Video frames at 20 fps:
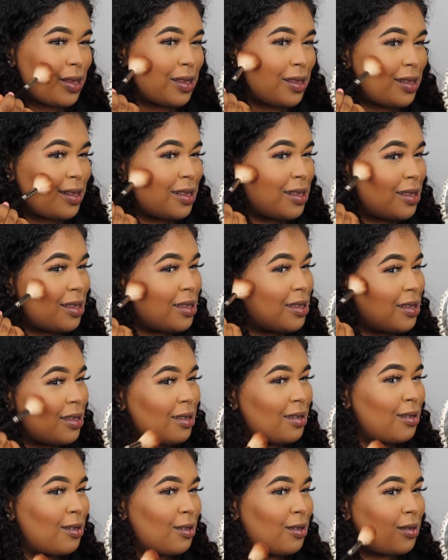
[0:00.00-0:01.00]
But this
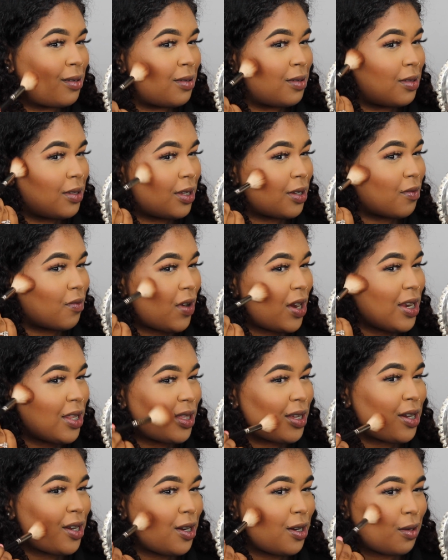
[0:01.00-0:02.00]
time, instead of
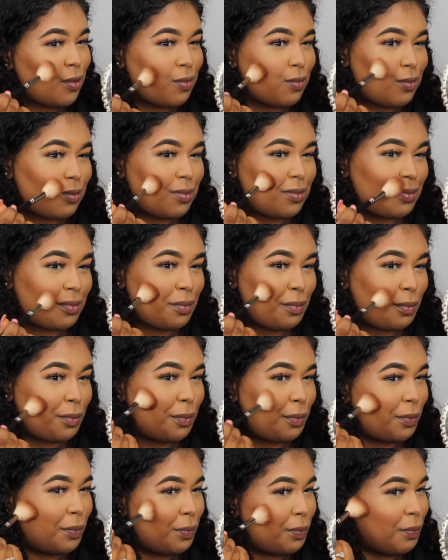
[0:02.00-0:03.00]
going everywhere,
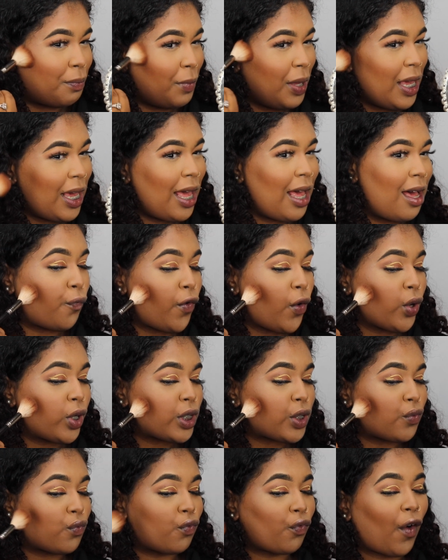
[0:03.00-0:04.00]
I'm just gonna go
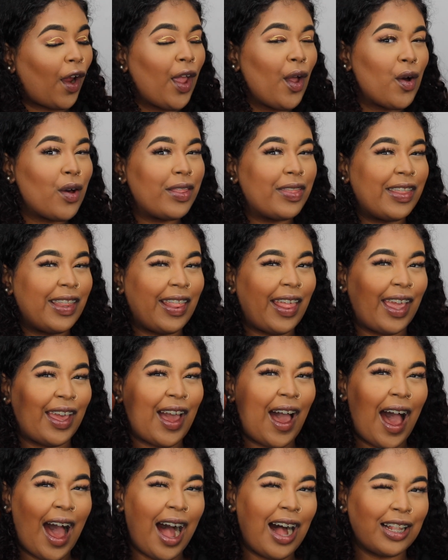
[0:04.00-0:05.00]
focus it right on the like
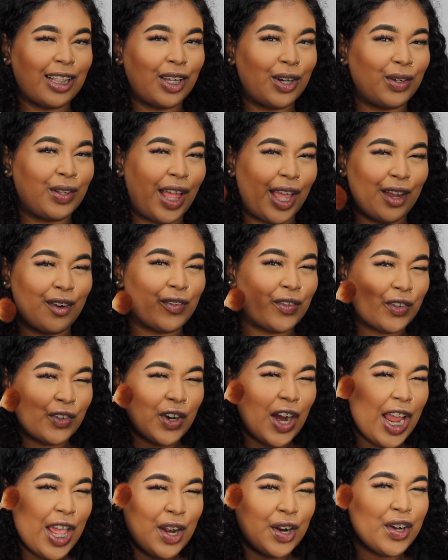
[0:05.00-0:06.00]
hollow, like
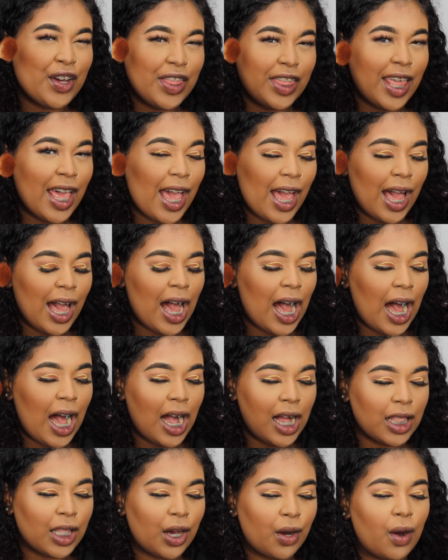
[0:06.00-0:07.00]
right on that
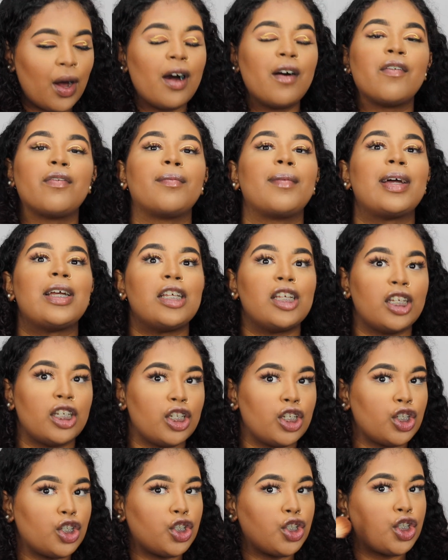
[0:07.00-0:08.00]
hollow of my
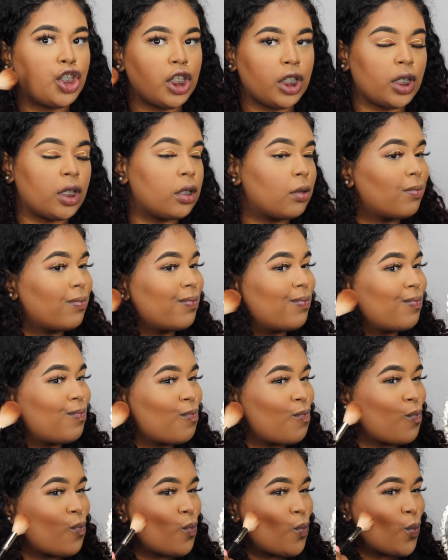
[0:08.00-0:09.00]
cheek.
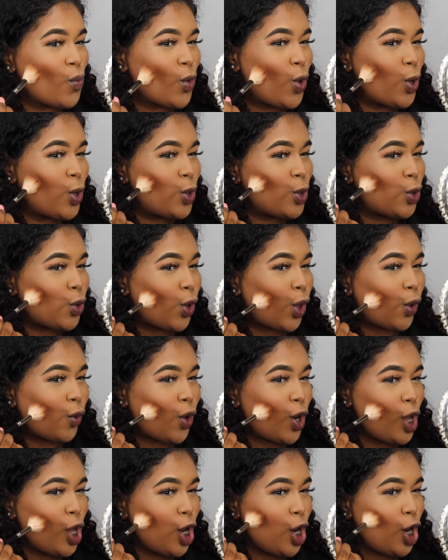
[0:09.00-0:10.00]
So like
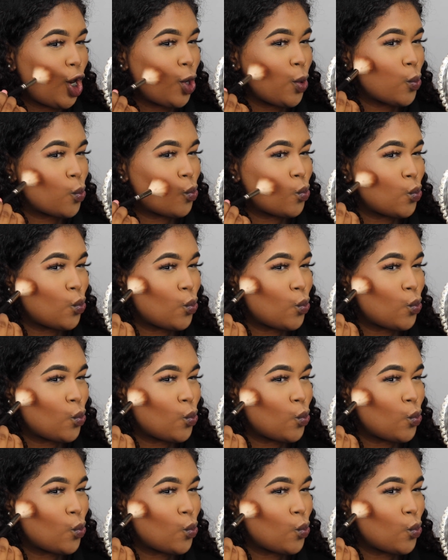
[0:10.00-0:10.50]
right here,